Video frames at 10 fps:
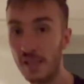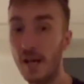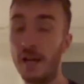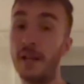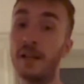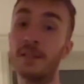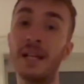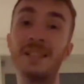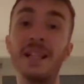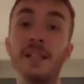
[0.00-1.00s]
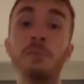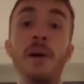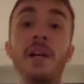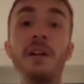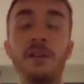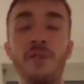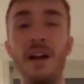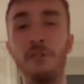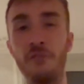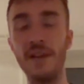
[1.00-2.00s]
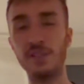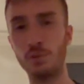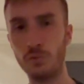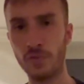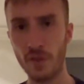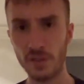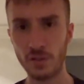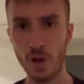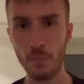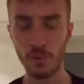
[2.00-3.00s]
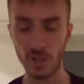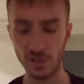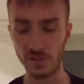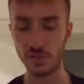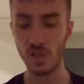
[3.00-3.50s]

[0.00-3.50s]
And I think it's better if I face you for this cut because